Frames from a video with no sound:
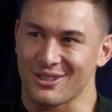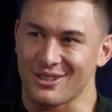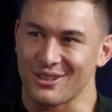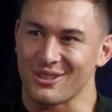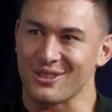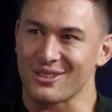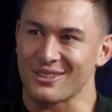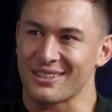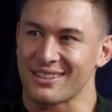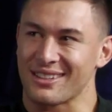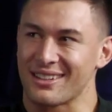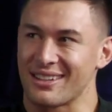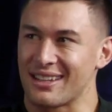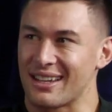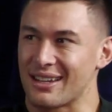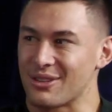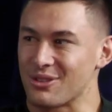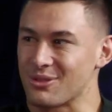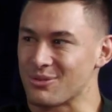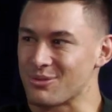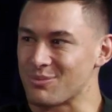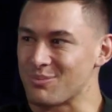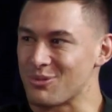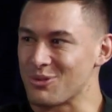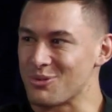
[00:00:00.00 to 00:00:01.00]
I sort of looked at it
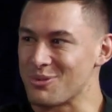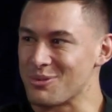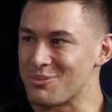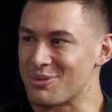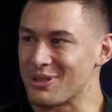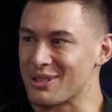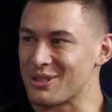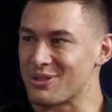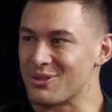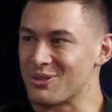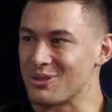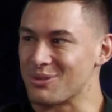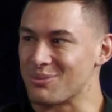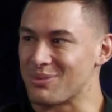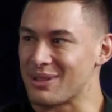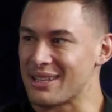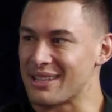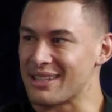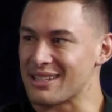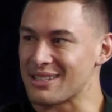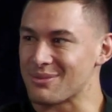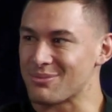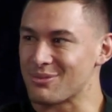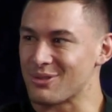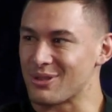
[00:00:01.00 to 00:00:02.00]
like it, would be pretty cool to
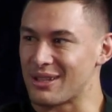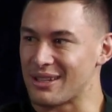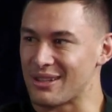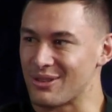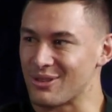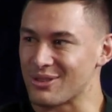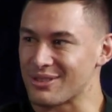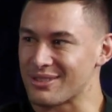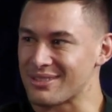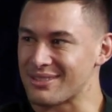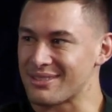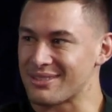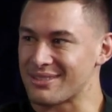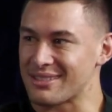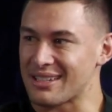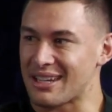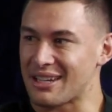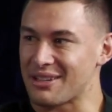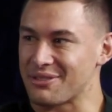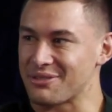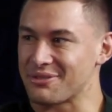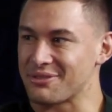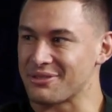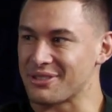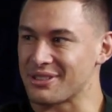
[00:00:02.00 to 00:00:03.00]
play that sport. Like, I looked
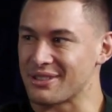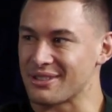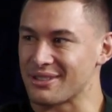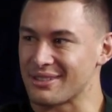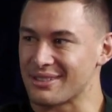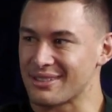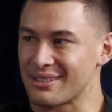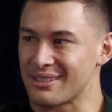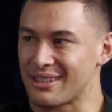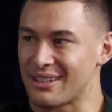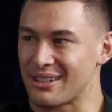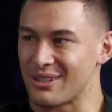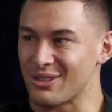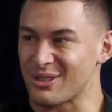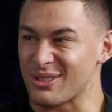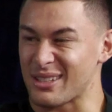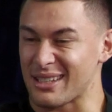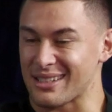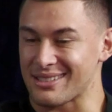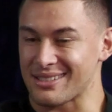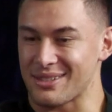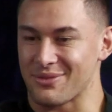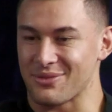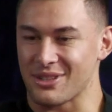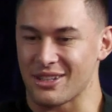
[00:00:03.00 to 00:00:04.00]
tough, and I
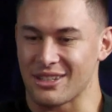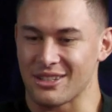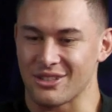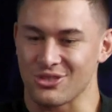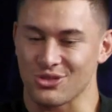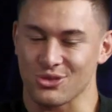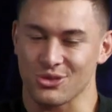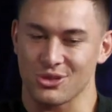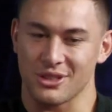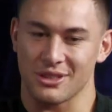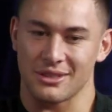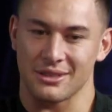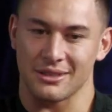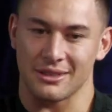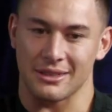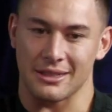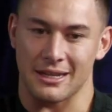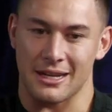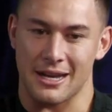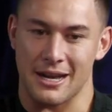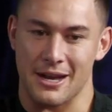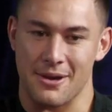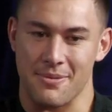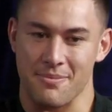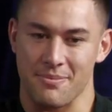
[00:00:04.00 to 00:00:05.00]
looked like mm. something I enjoyed,
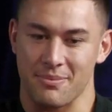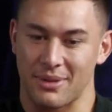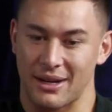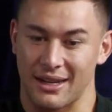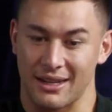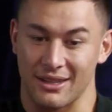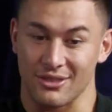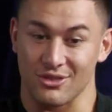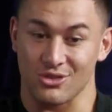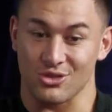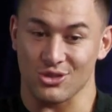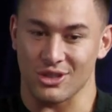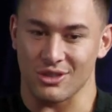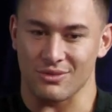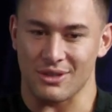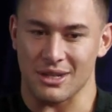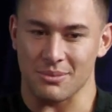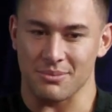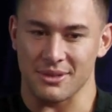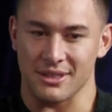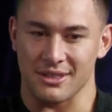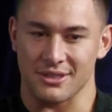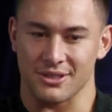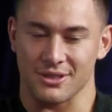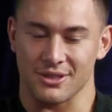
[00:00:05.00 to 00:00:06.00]
um, but I enjoyed
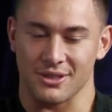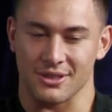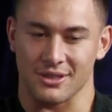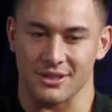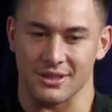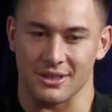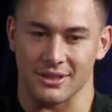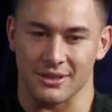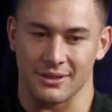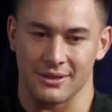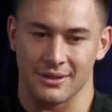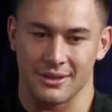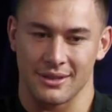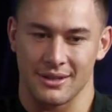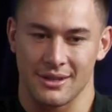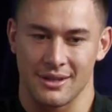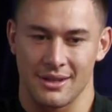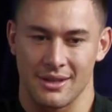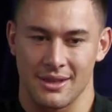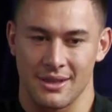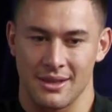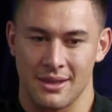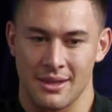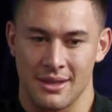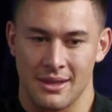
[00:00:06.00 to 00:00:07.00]
rugby too, so.
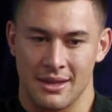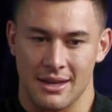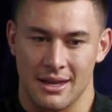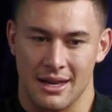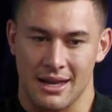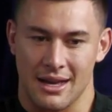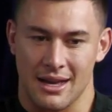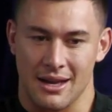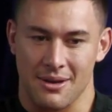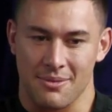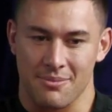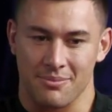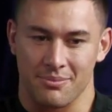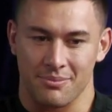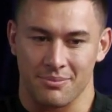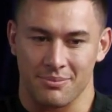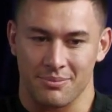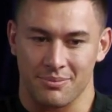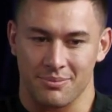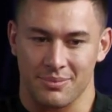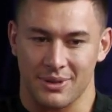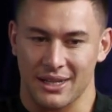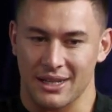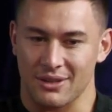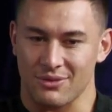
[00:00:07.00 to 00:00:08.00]
Um,
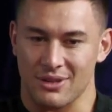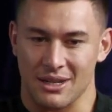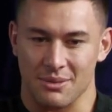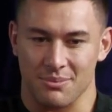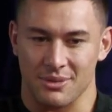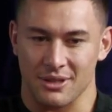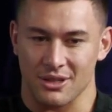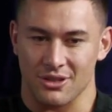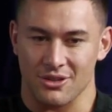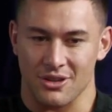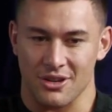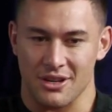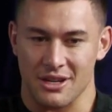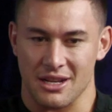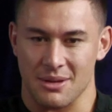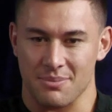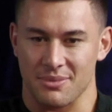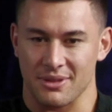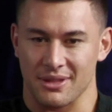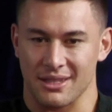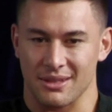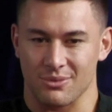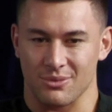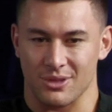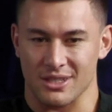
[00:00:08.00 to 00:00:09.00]
played rugby growing
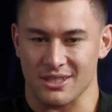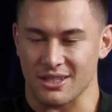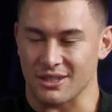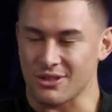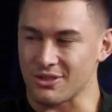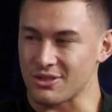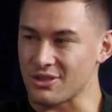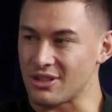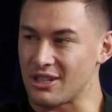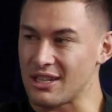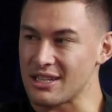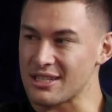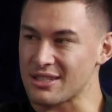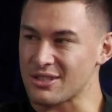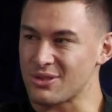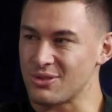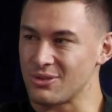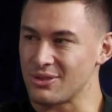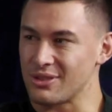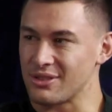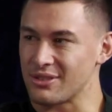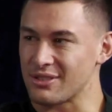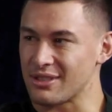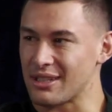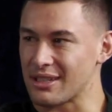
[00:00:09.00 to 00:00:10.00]
up, and then once I got to high
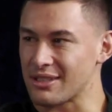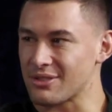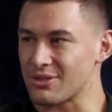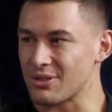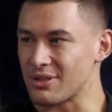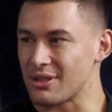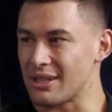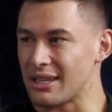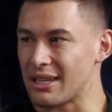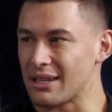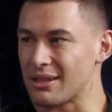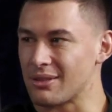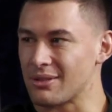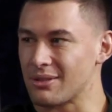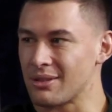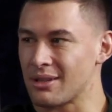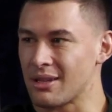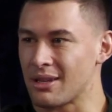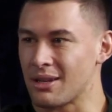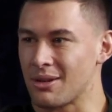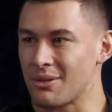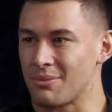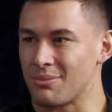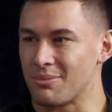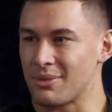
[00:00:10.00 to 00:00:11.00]
school, there was like sort of like
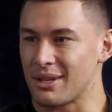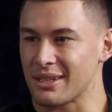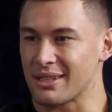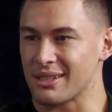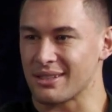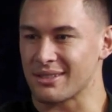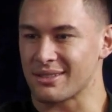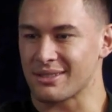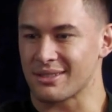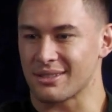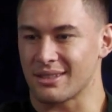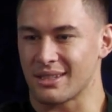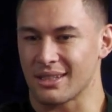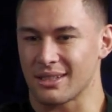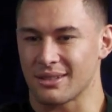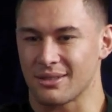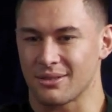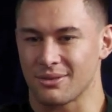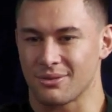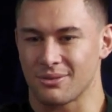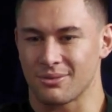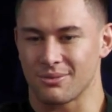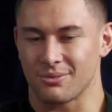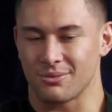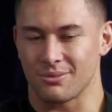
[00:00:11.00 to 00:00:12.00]
um, I guess like
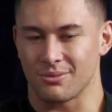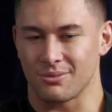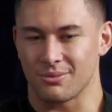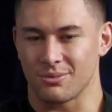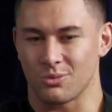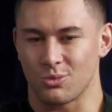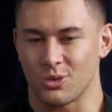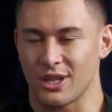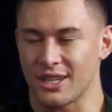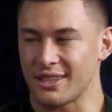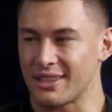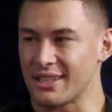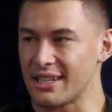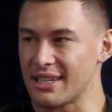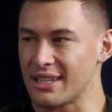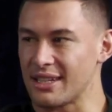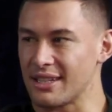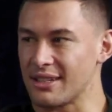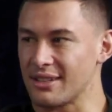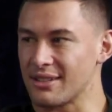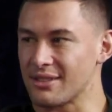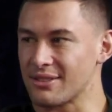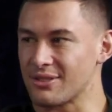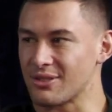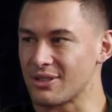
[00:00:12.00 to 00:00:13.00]

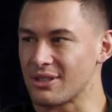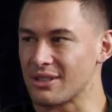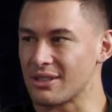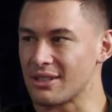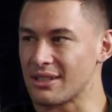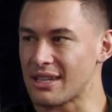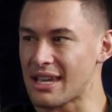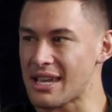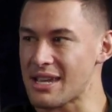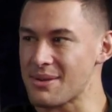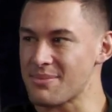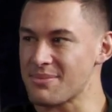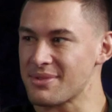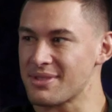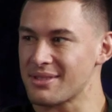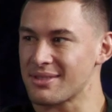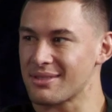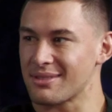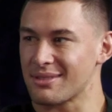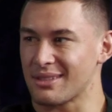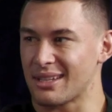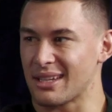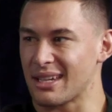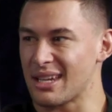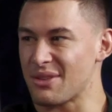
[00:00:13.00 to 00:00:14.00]
weekday sort of
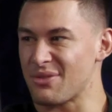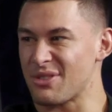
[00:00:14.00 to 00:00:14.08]
games yeah, right.